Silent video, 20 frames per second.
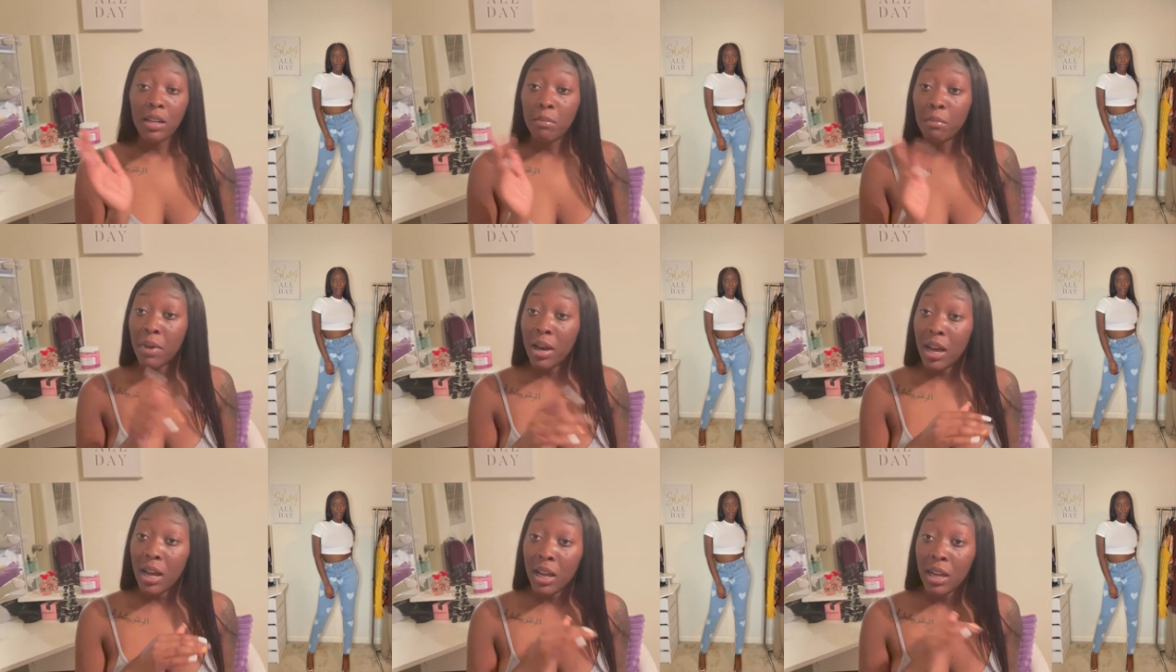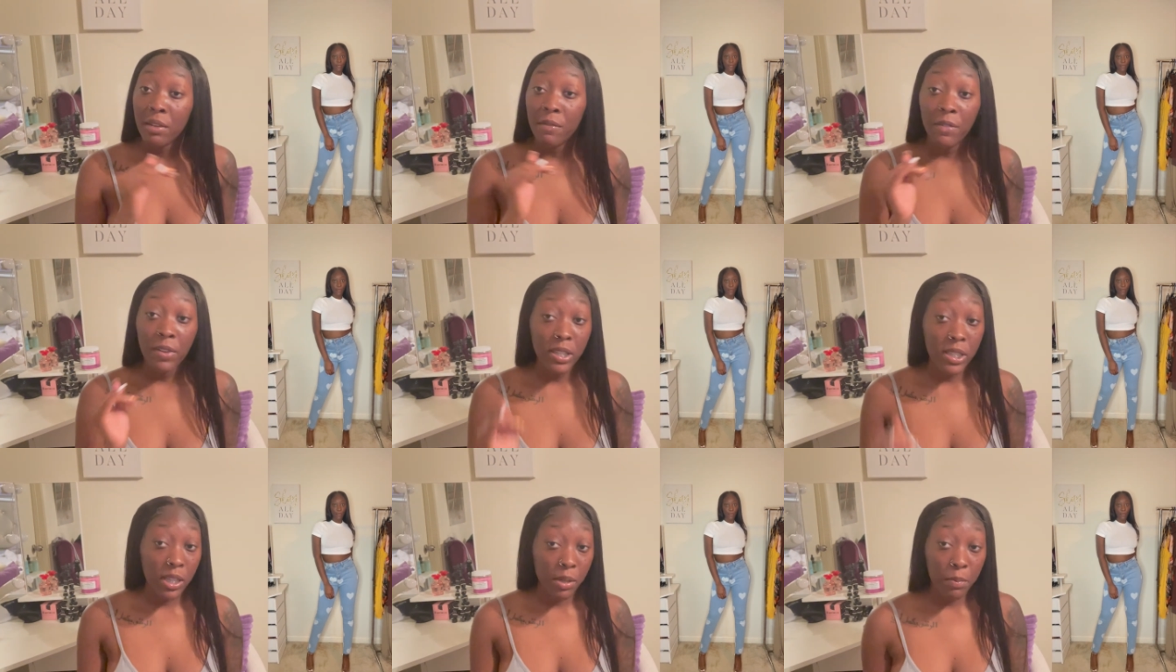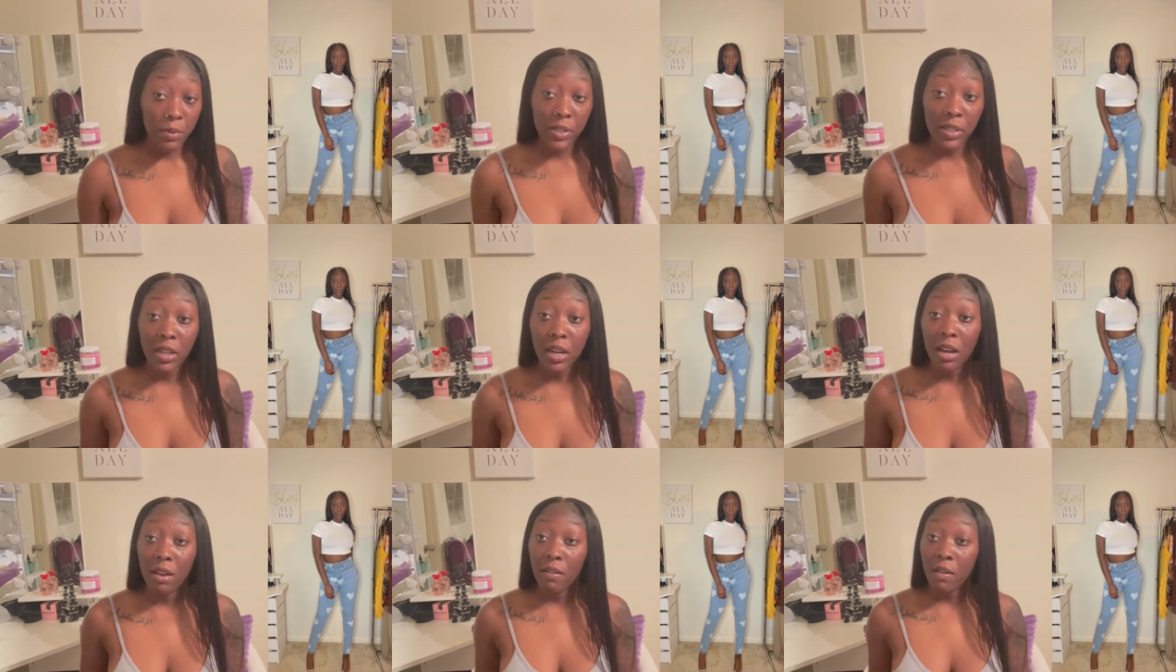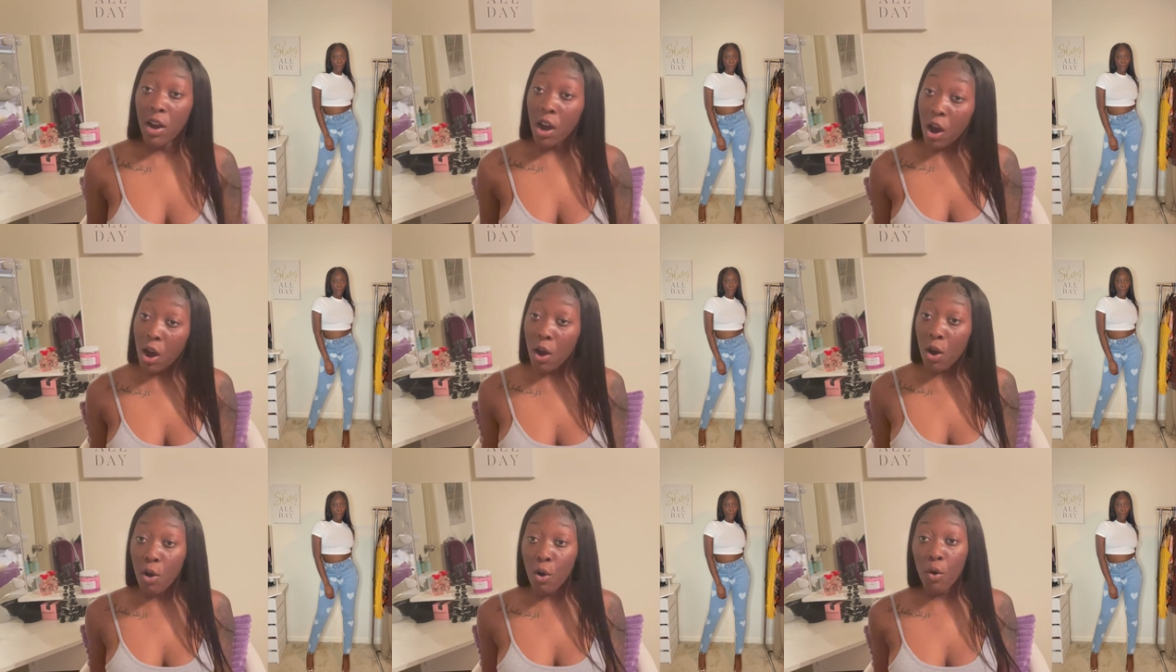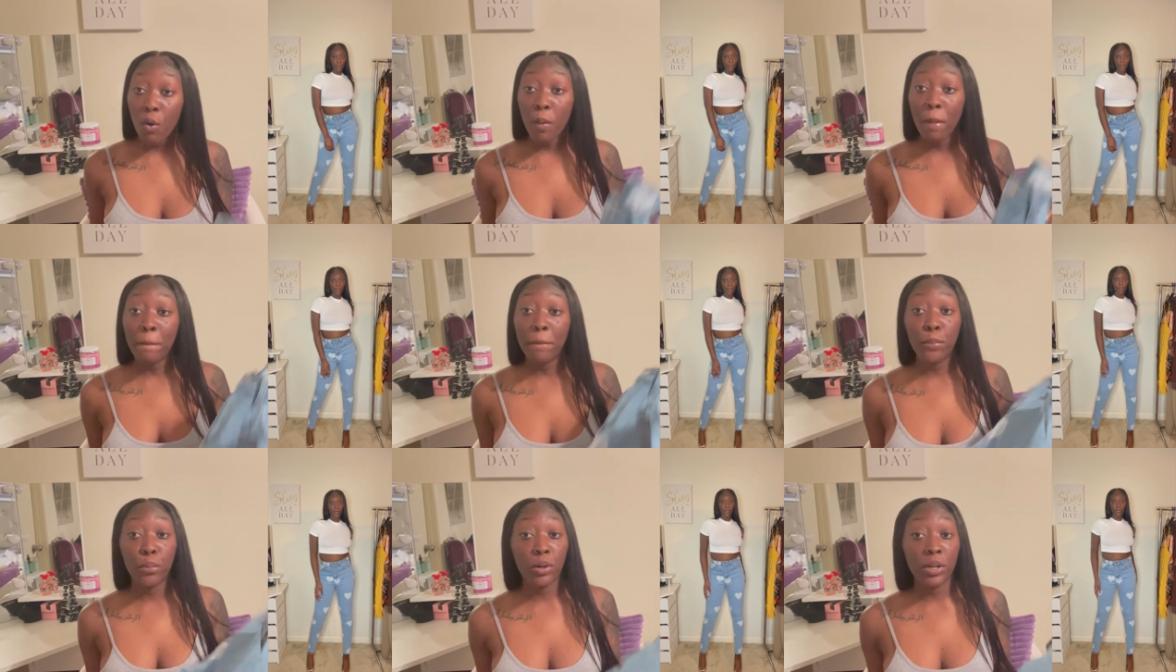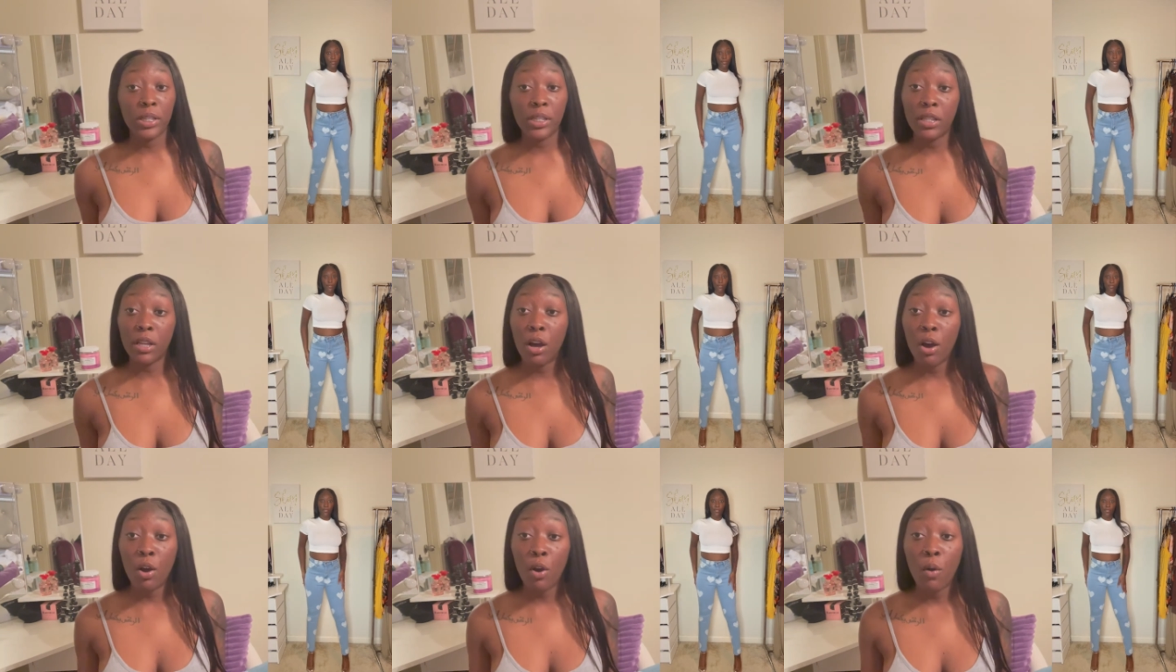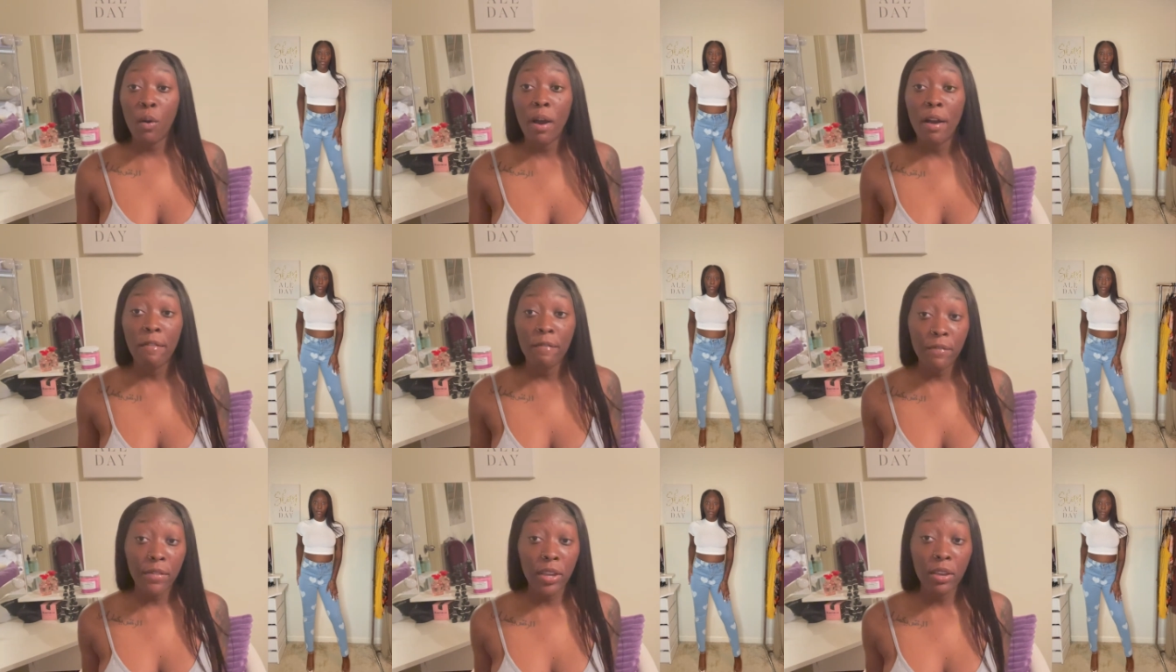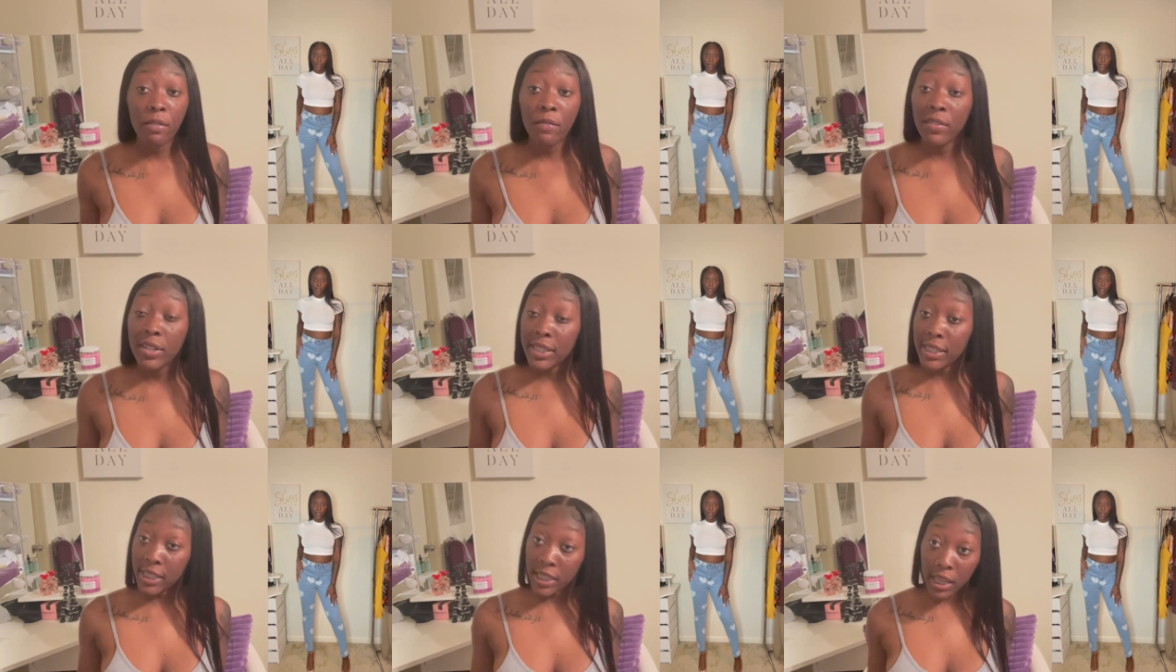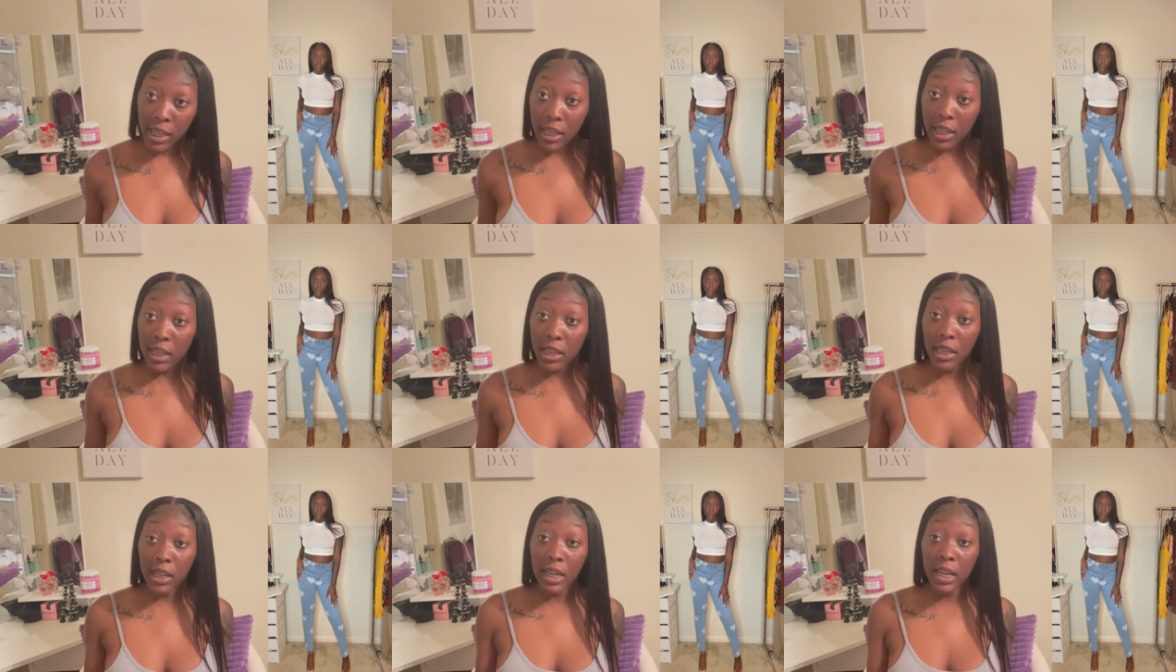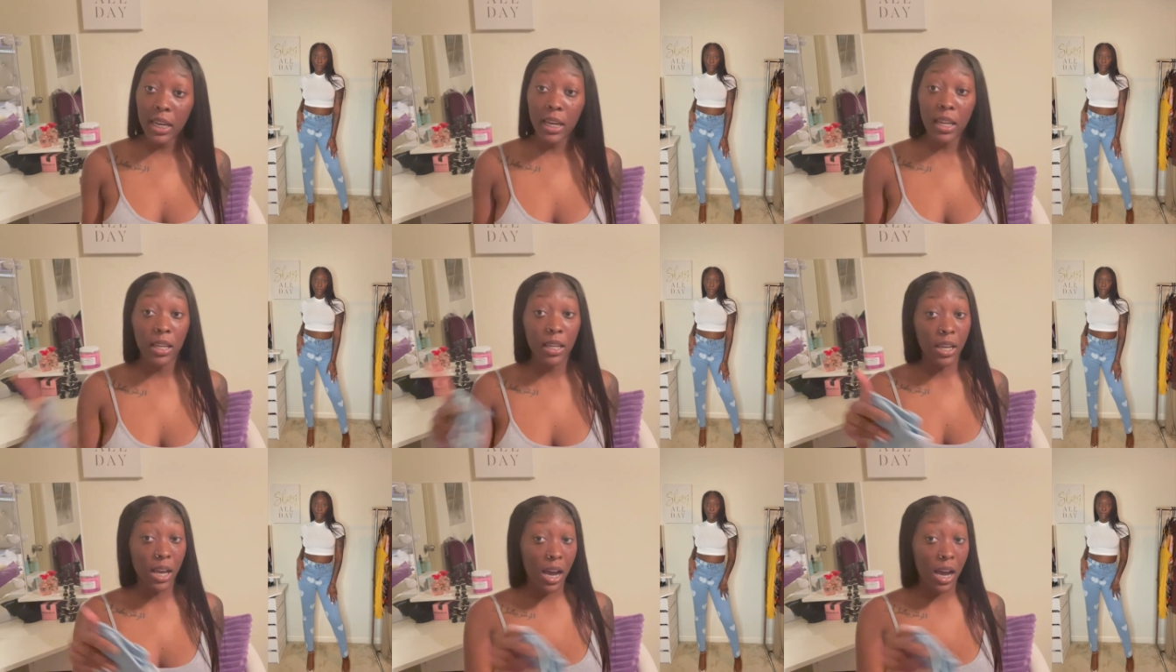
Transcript: My fifteen percent off code, Breezo fifteen.